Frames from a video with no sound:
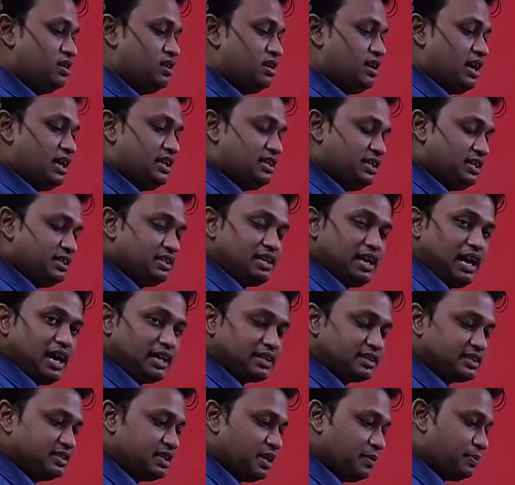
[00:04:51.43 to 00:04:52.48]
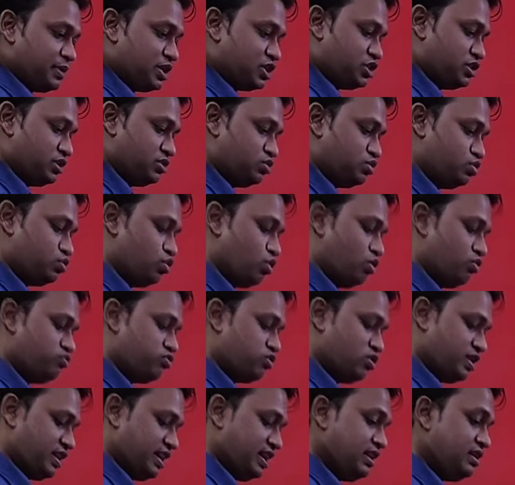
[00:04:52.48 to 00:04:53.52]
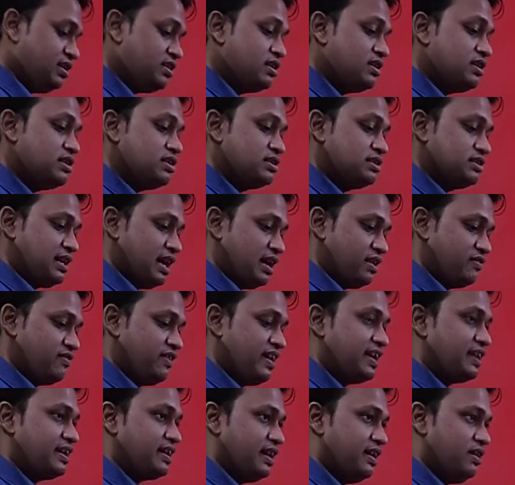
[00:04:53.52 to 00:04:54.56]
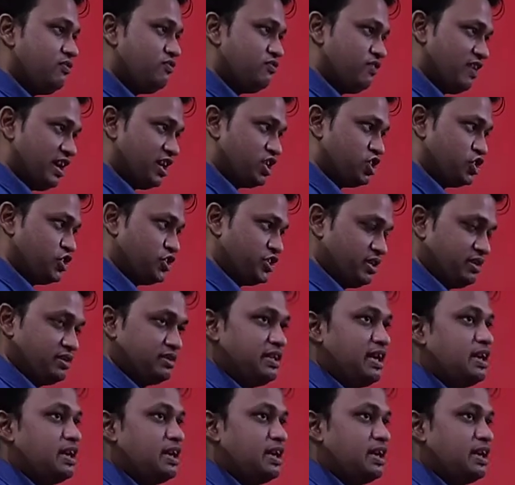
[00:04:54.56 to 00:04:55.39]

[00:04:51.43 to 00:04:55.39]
and just ask the patient to go for a cervical flexion.